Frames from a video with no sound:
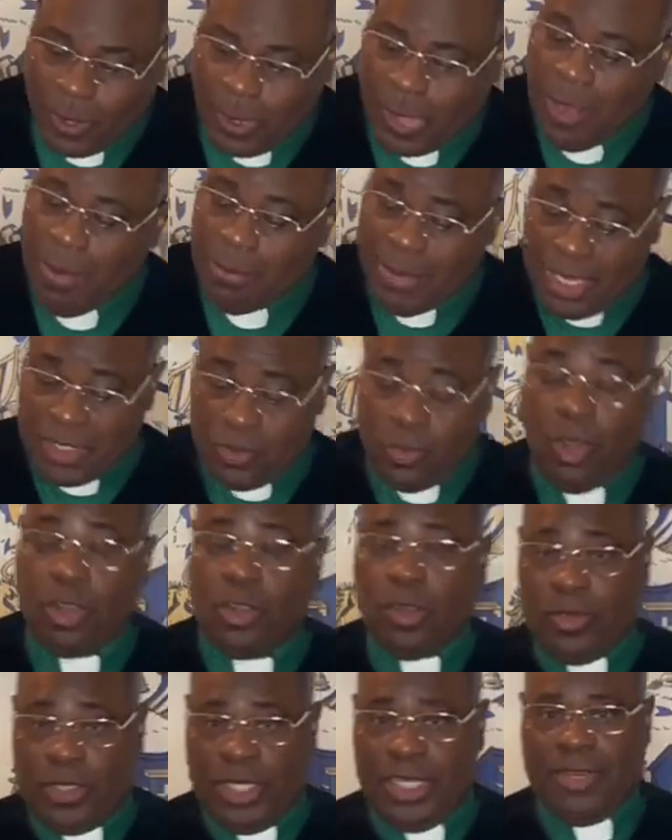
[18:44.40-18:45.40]
Walk. Pastor
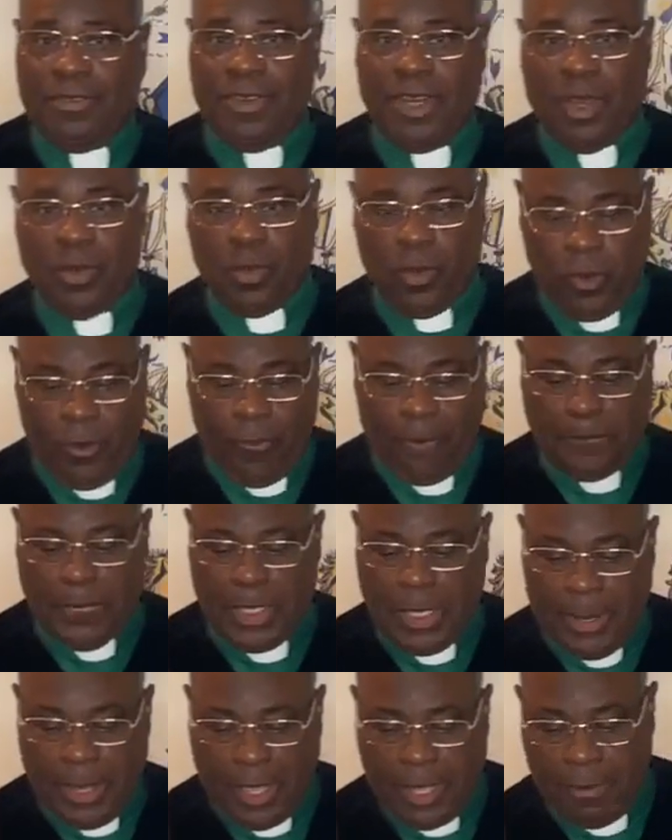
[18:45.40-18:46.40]
Walk going to deliver that word
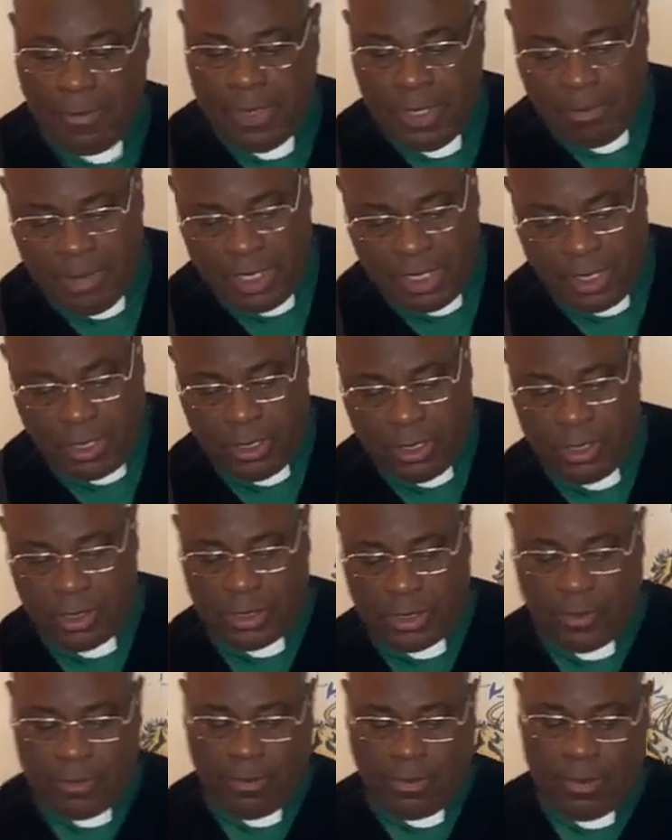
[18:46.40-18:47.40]

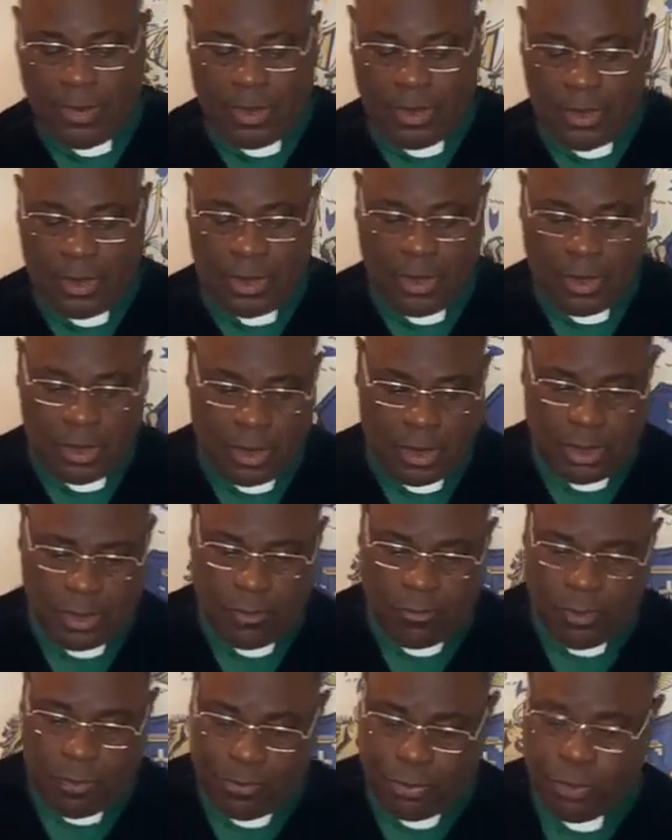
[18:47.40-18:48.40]
because
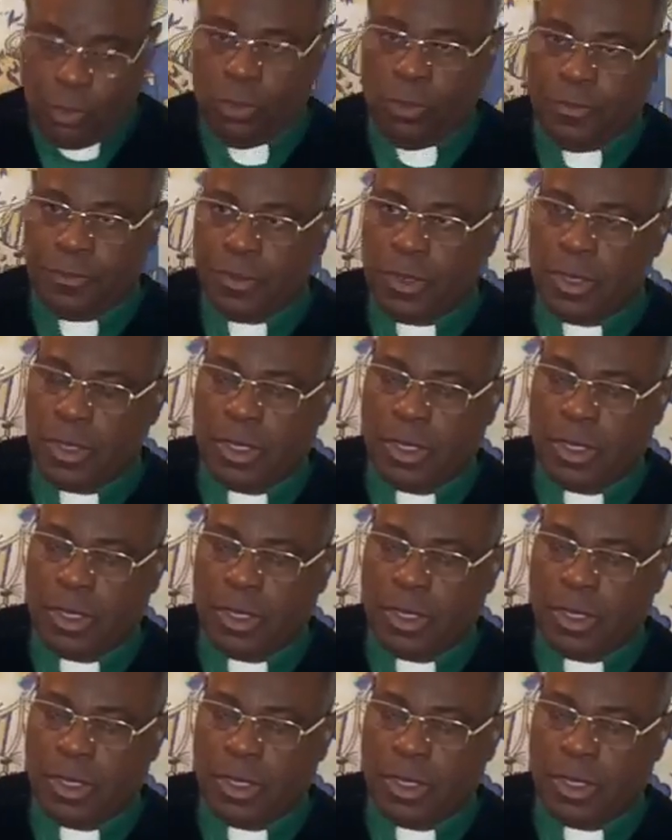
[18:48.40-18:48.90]
reproof,